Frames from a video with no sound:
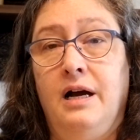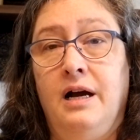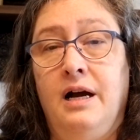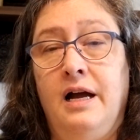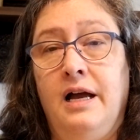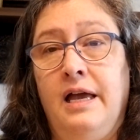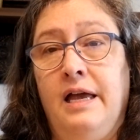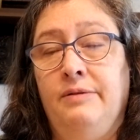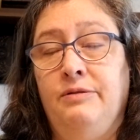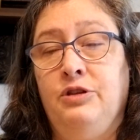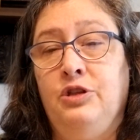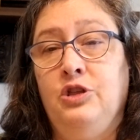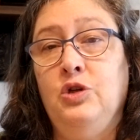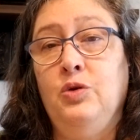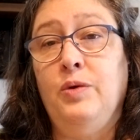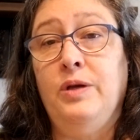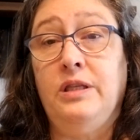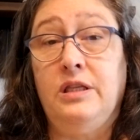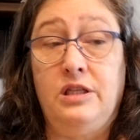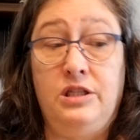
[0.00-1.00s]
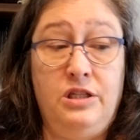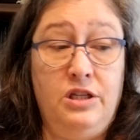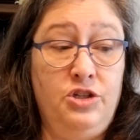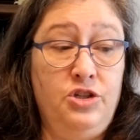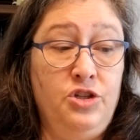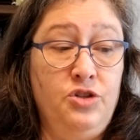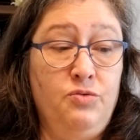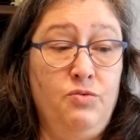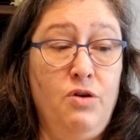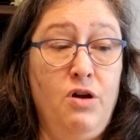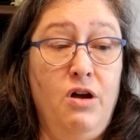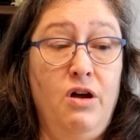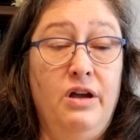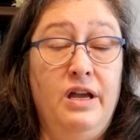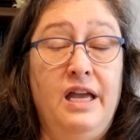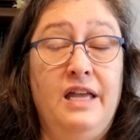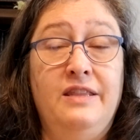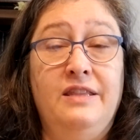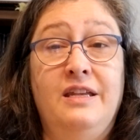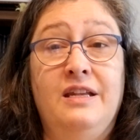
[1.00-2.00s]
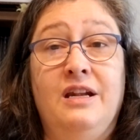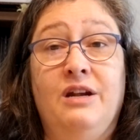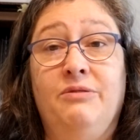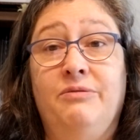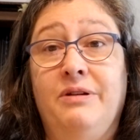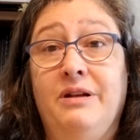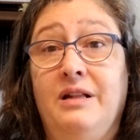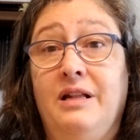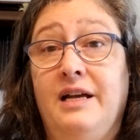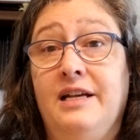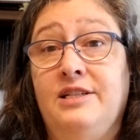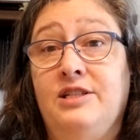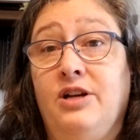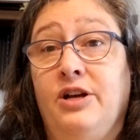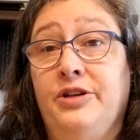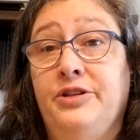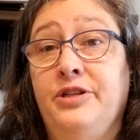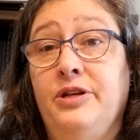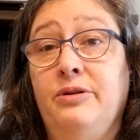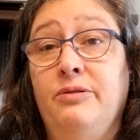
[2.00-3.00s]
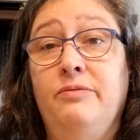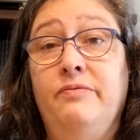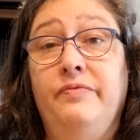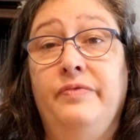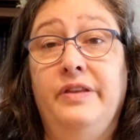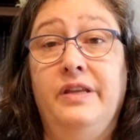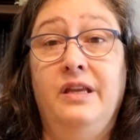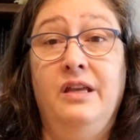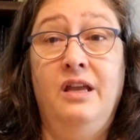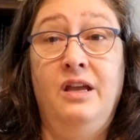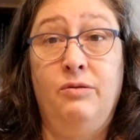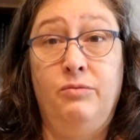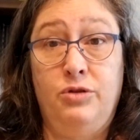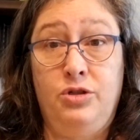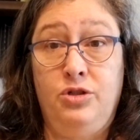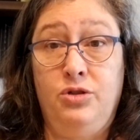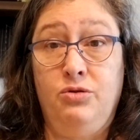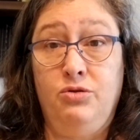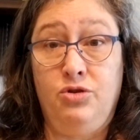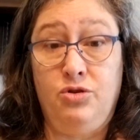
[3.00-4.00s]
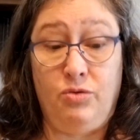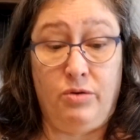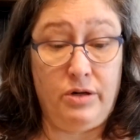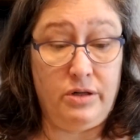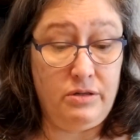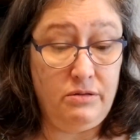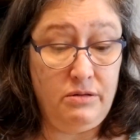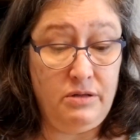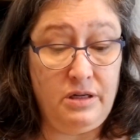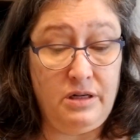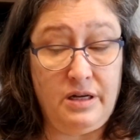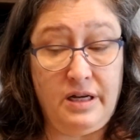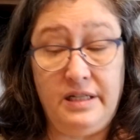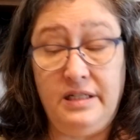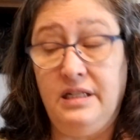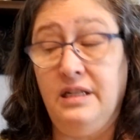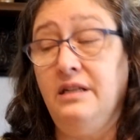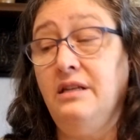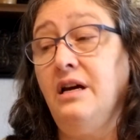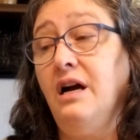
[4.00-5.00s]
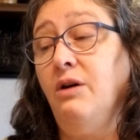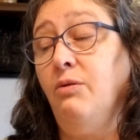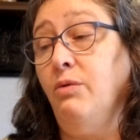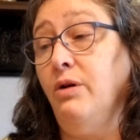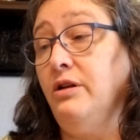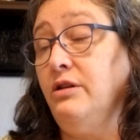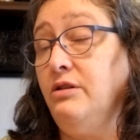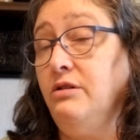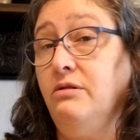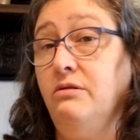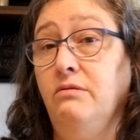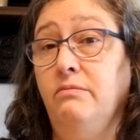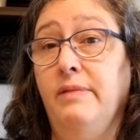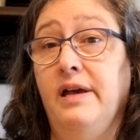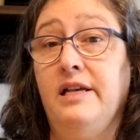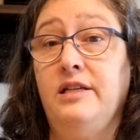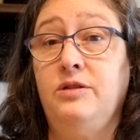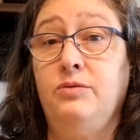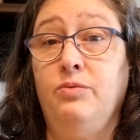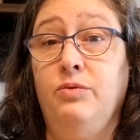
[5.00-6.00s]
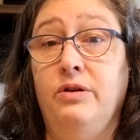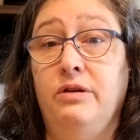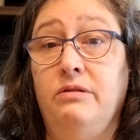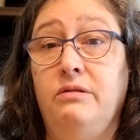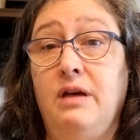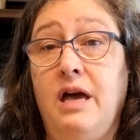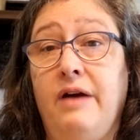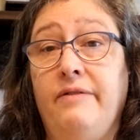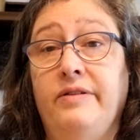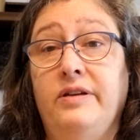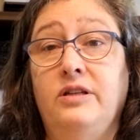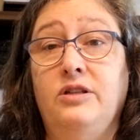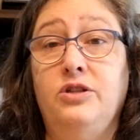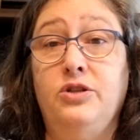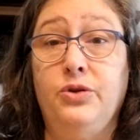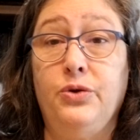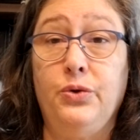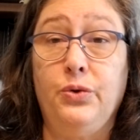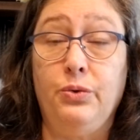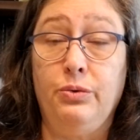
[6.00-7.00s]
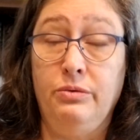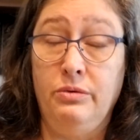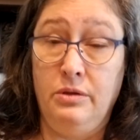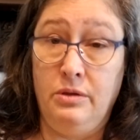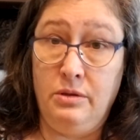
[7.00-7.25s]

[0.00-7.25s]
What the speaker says: I was doing the stitches wrong, and then I realized also it was too short, and I did not want to mess with having to